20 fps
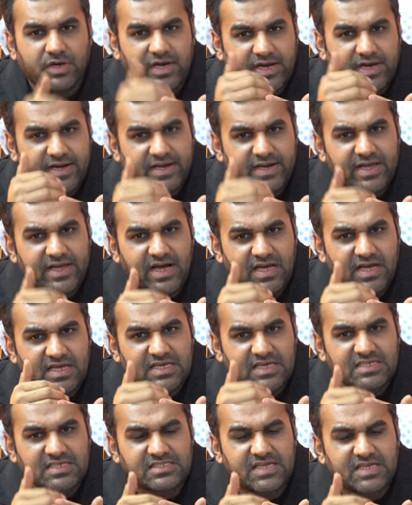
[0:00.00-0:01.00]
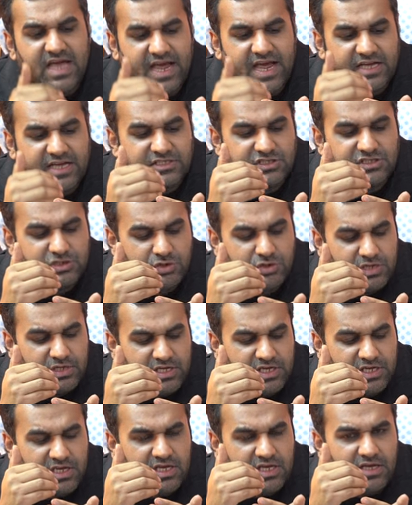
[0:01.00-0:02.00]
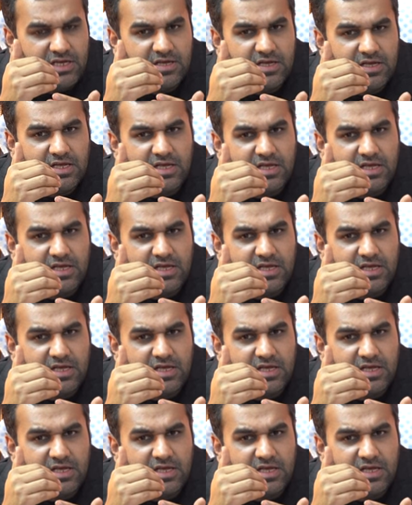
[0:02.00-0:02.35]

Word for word: India is actually